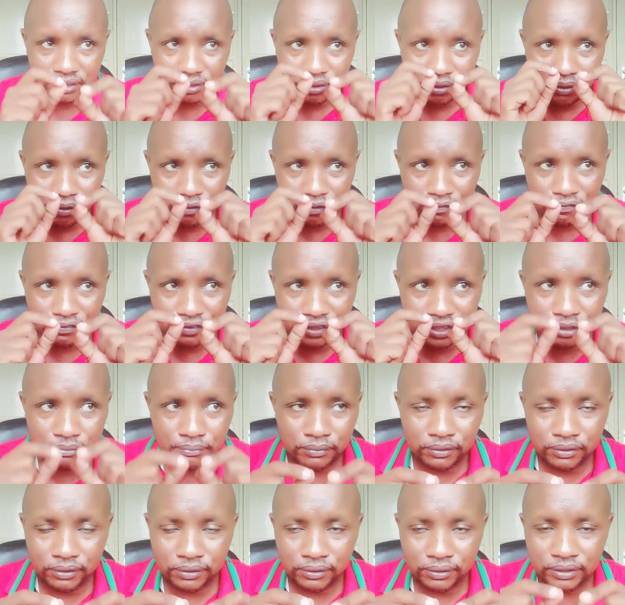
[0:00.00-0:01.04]
of
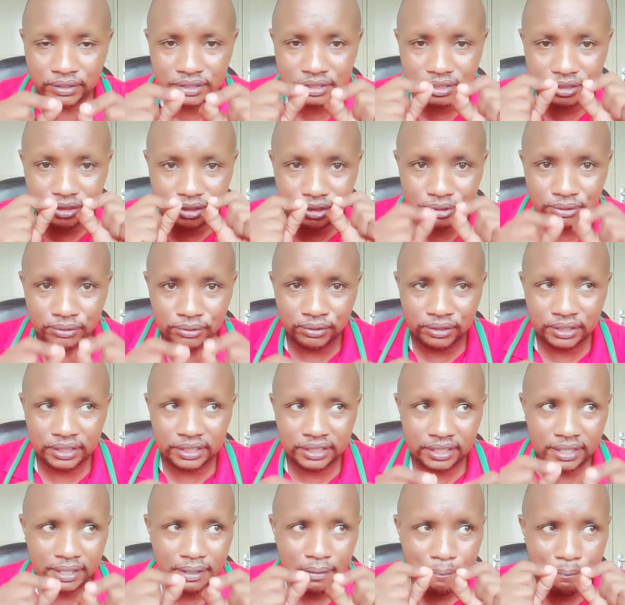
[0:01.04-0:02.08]
hemorrhoids
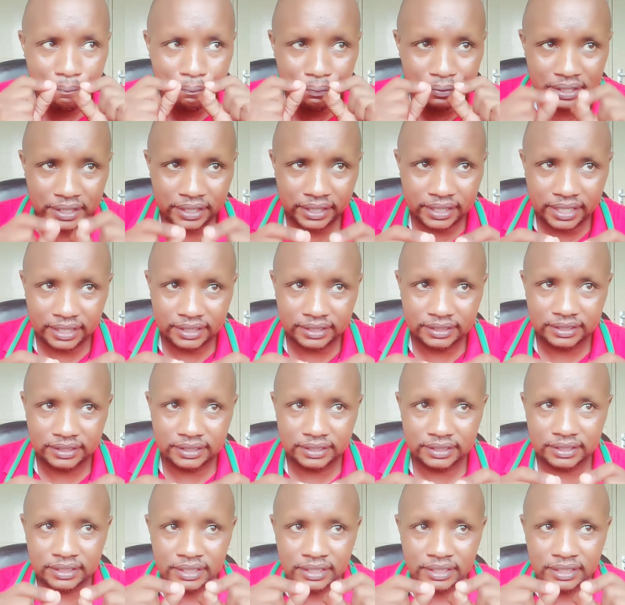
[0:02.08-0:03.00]
during pregnancy,